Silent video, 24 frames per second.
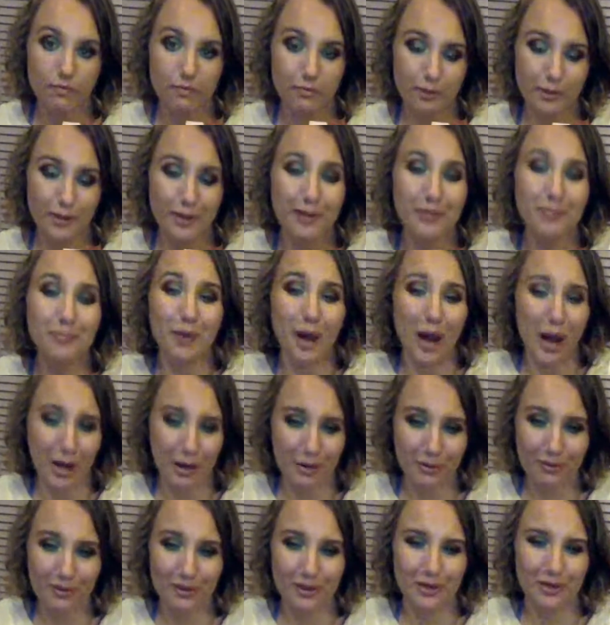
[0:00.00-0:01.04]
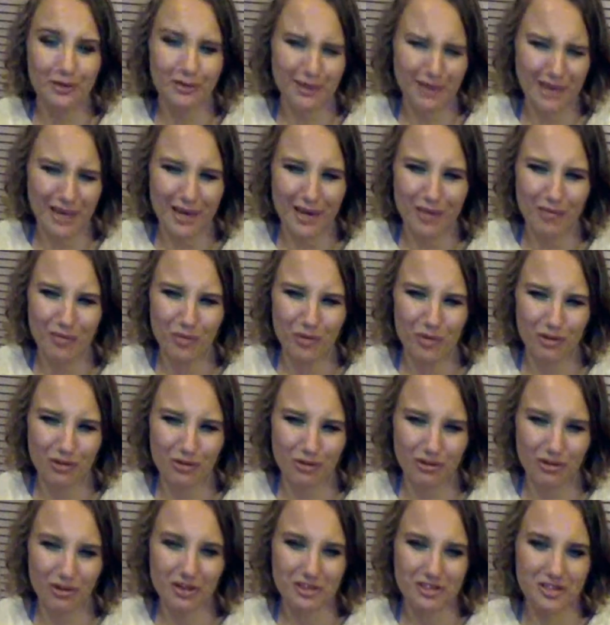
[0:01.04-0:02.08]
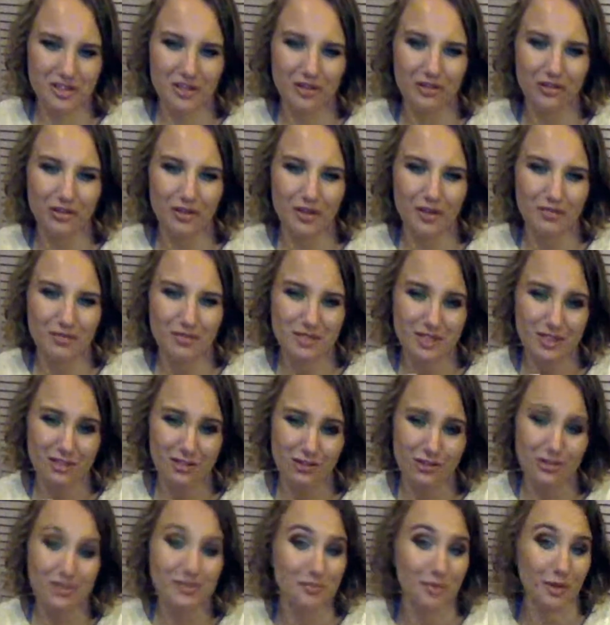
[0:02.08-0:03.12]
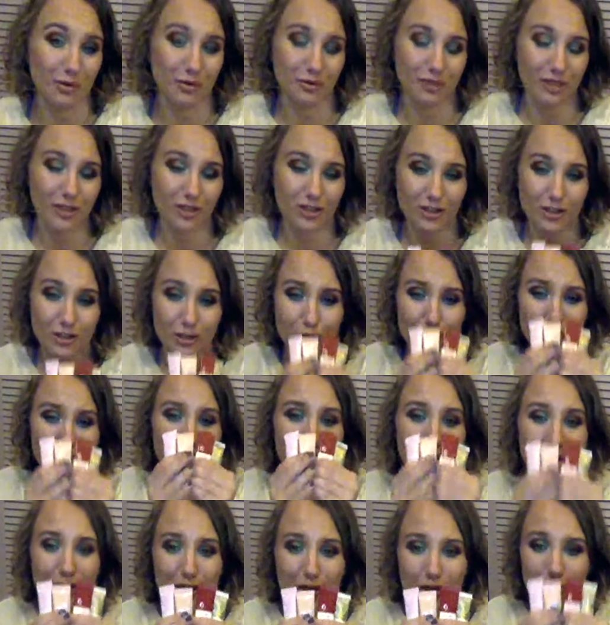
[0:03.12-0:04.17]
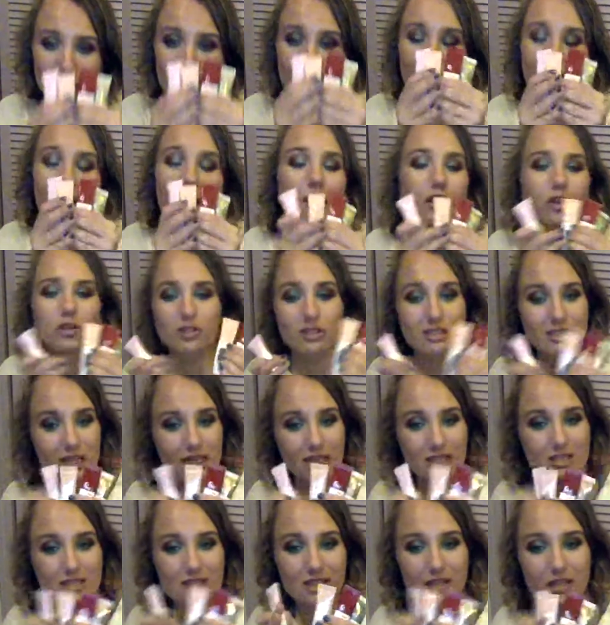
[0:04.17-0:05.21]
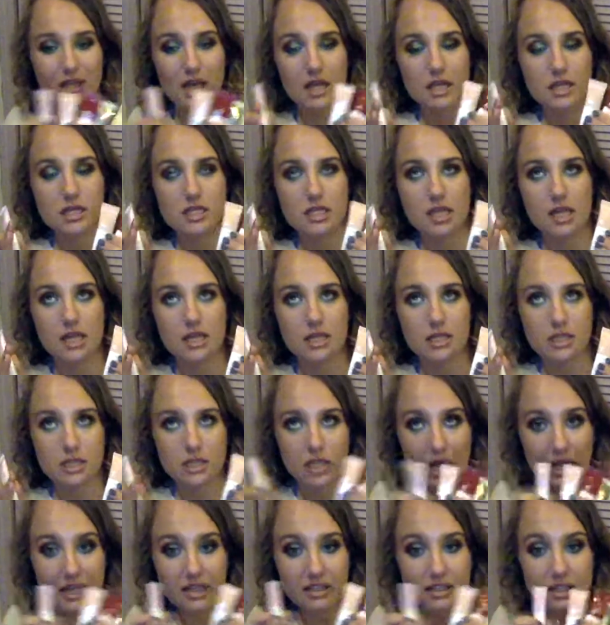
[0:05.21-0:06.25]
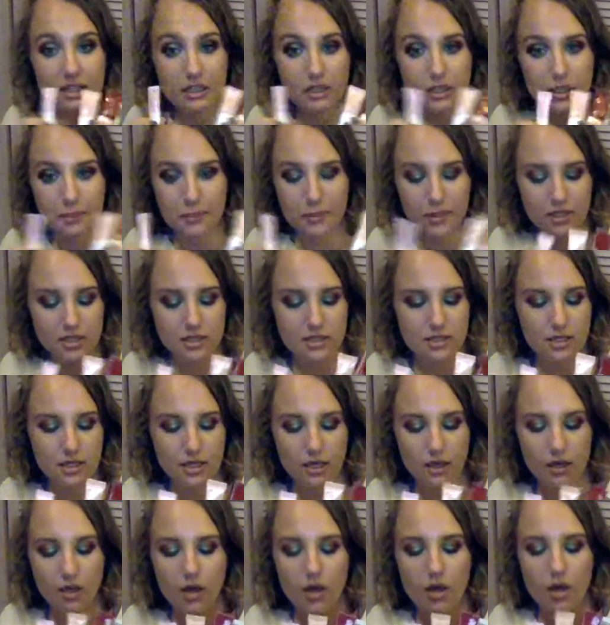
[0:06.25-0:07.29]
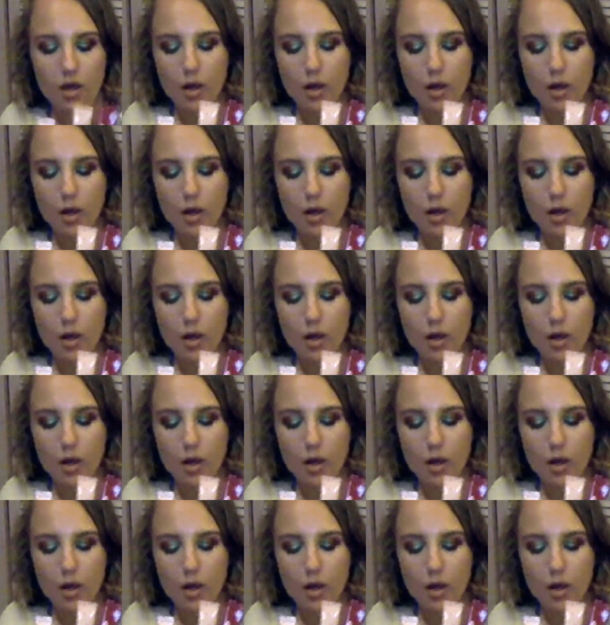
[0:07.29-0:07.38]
mildly okay at moisturizing your lips. They just smell really good. They're really cute. They're aesthetically pleasing.